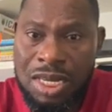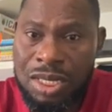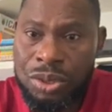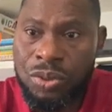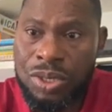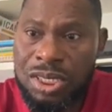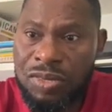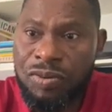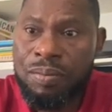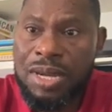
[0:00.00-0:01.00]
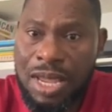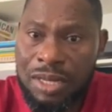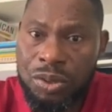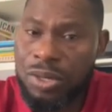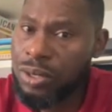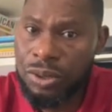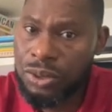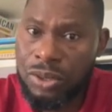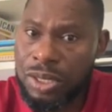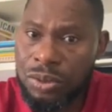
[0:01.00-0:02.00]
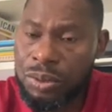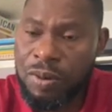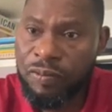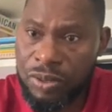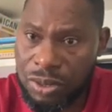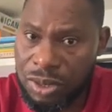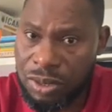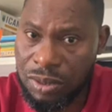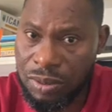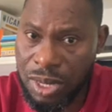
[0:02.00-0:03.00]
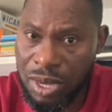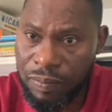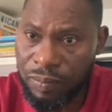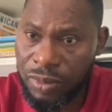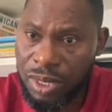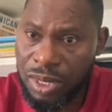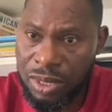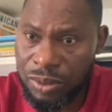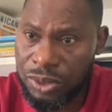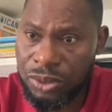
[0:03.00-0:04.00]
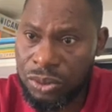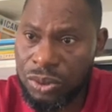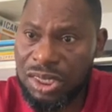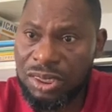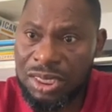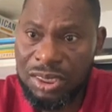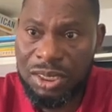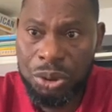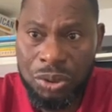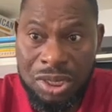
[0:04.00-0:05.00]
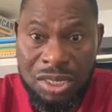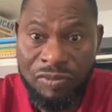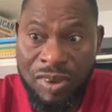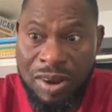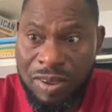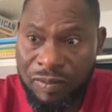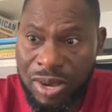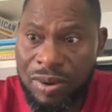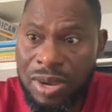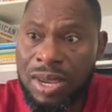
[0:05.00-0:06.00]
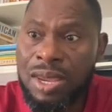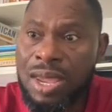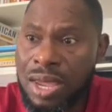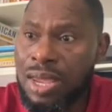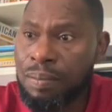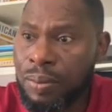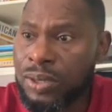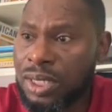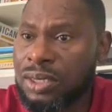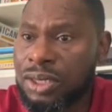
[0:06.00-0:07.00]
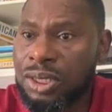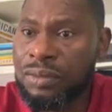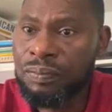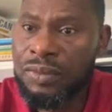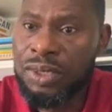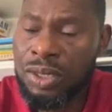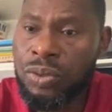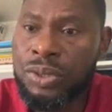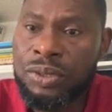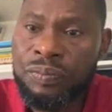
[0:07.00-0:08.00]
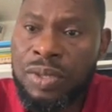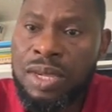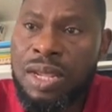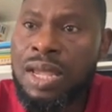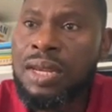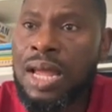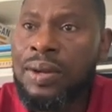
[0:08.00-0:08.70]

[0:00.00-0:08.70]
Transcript: So it is from there. So it does not reduce profit. Okay? It does not. So this distinction is very, very important. Good. Now